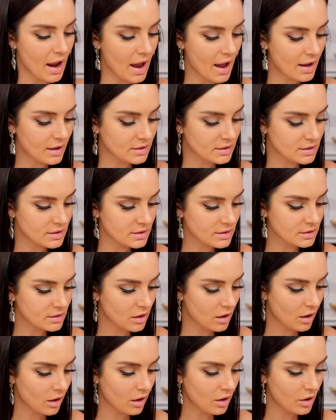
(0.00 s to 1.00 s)

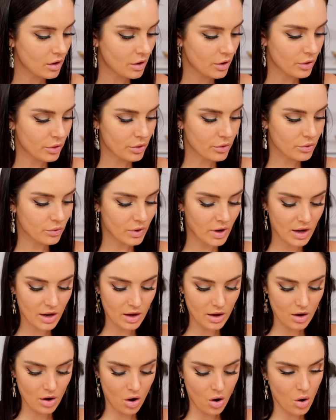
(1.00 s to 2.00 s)

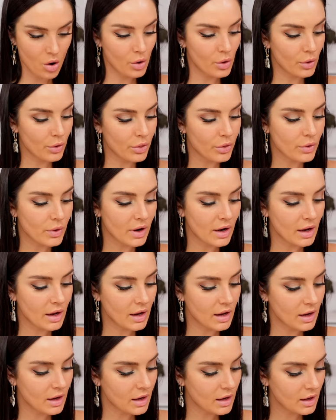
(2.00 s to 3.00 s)

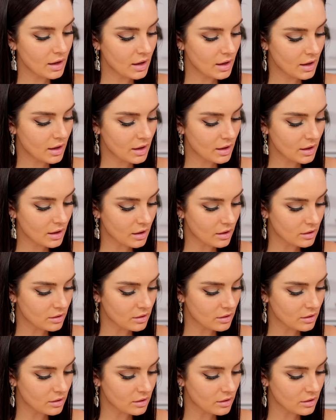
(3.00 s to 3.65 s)
S303.